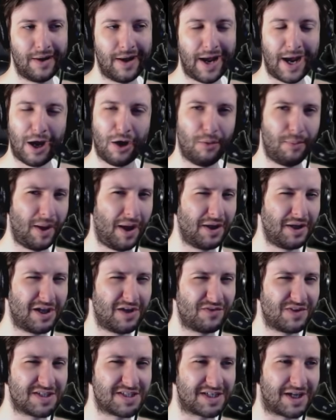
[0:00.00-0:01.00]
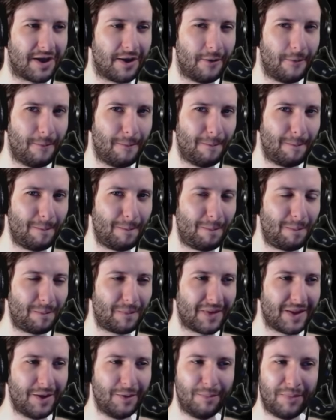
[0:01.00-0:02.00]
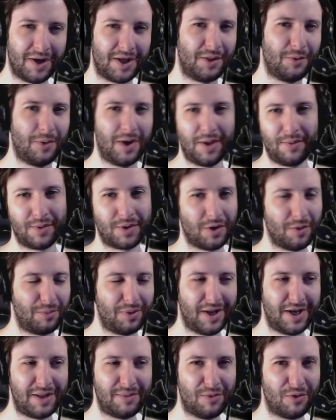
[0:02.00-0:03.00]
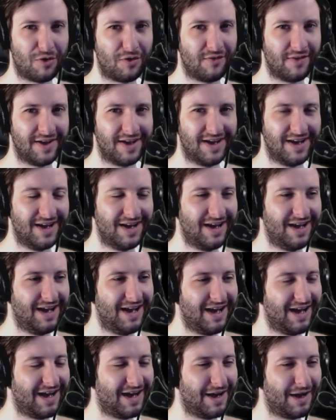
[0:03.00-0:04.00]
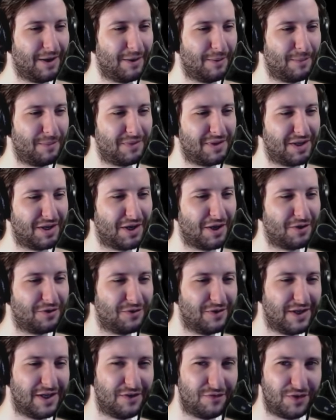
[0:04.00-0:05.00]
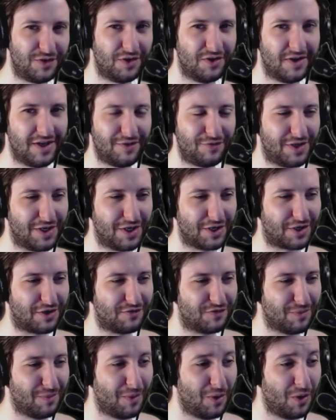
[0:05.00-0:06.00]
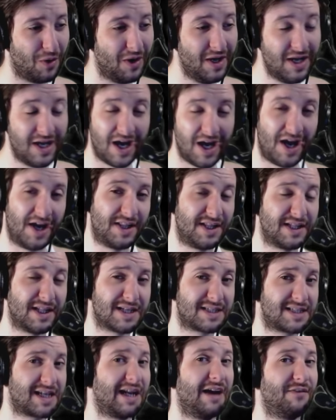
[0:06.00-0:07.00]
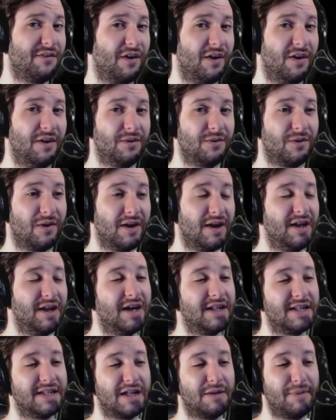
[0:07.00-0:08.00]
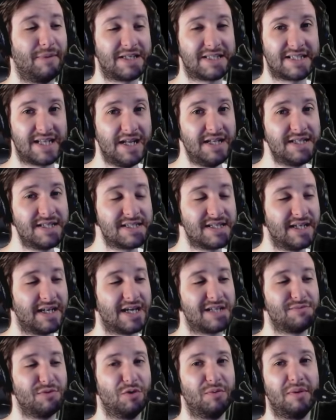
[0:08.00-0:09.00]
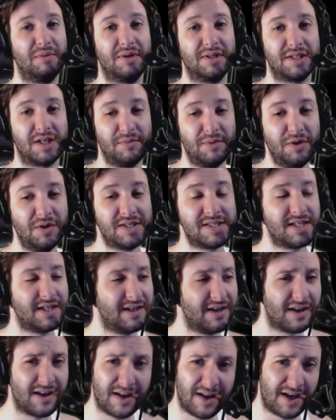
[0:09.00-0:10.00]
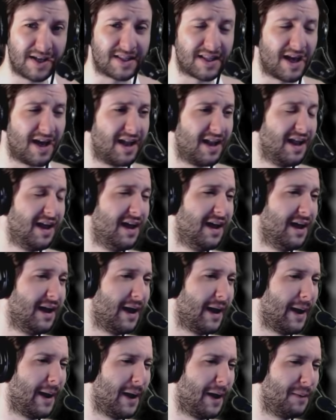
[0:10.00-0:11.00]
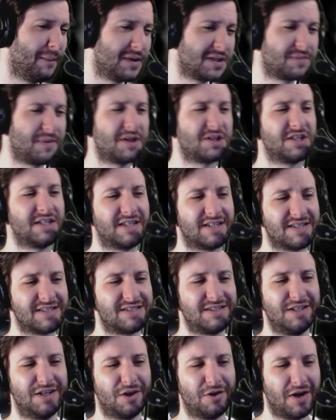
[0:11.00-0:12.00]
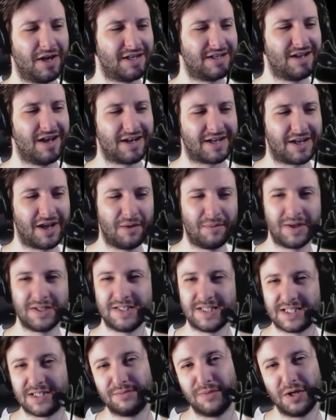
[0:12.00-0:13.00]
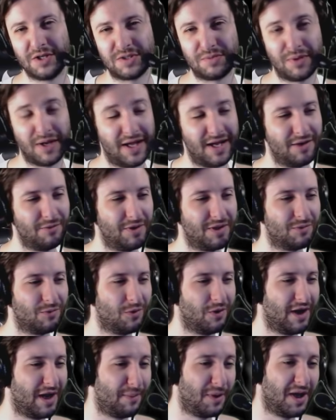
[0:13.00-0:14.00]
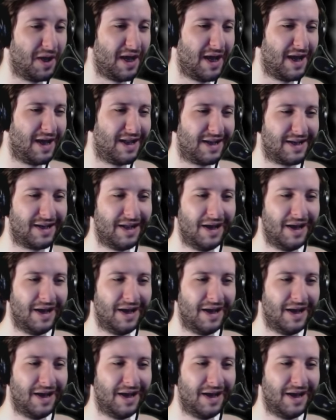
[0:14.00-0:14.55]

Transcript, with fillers: how about you give this a go? By the way, we got plenty more of it. Um, you know, if you're if you're looking for more, I think that's clever, right? I think that makes sense. It gets more people in the community, and I like that. Um, especially because you know I I cut my teeth at multiplayer with Warhammer, and